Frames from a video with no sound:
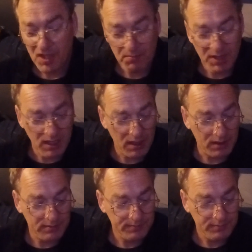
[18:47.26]

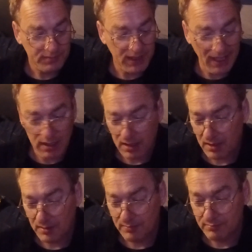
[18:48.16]
But
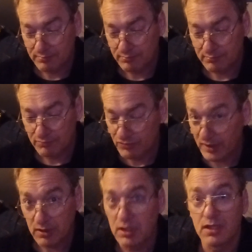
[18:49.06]
yeah,
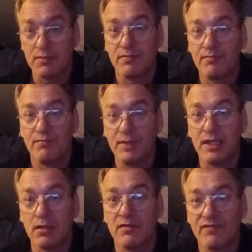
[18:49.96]
real good
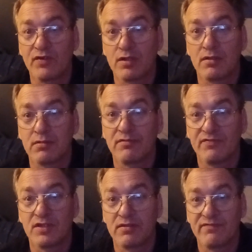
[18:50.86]
meal for
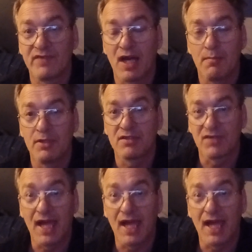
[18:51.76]
$5.